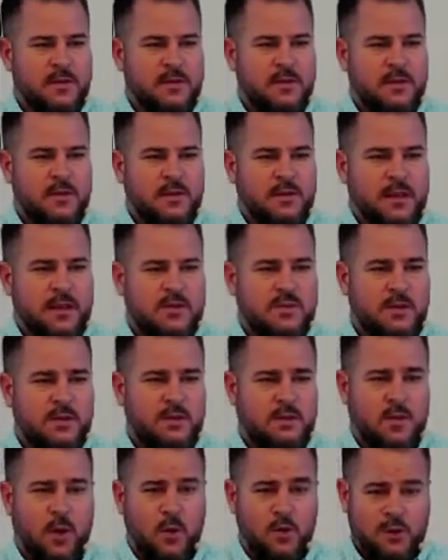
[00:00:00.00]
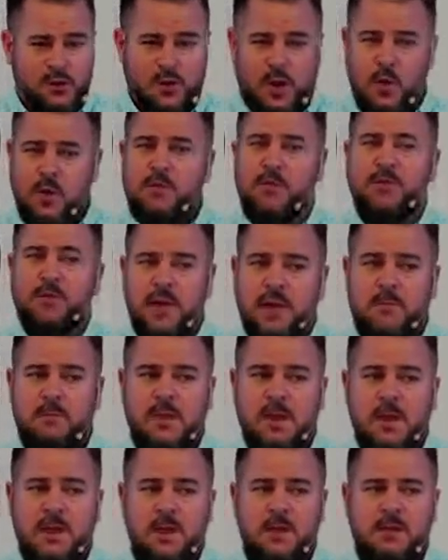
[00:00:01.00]
And so don't, don't offend
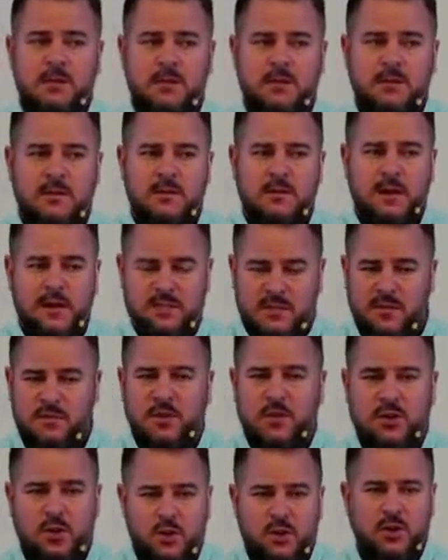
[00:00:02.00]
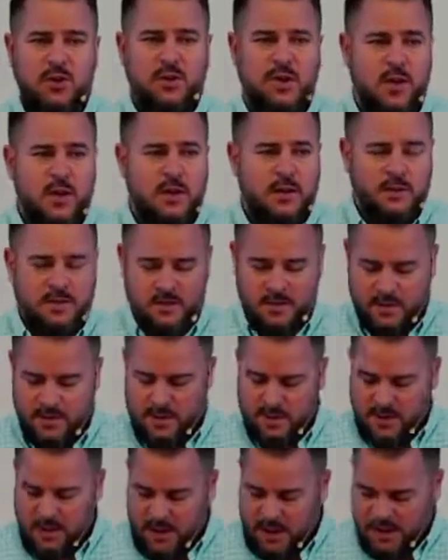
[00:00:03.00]
me, because if you do, you're done.
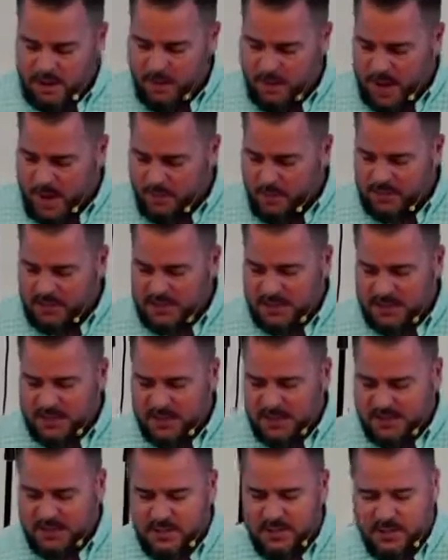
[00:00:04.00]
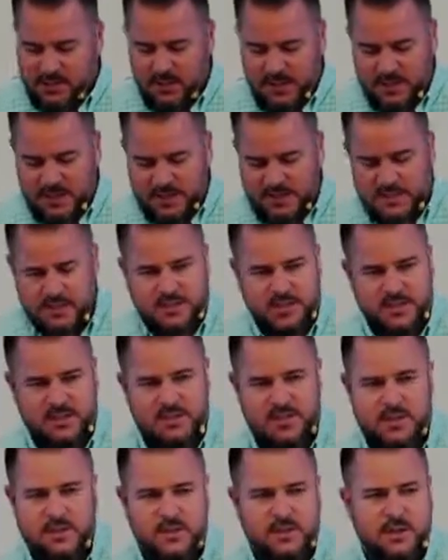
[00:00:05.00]
And the Bible says, listen, Galatians 6
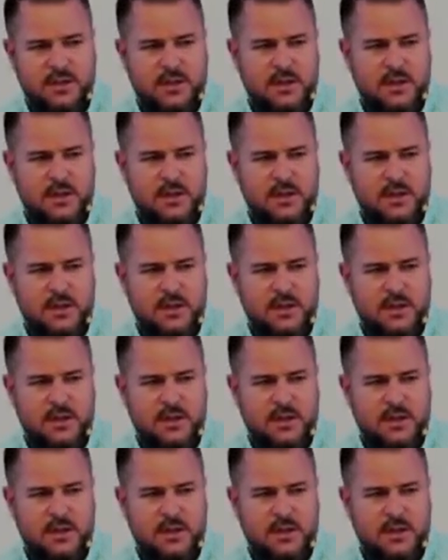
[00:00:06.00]
2,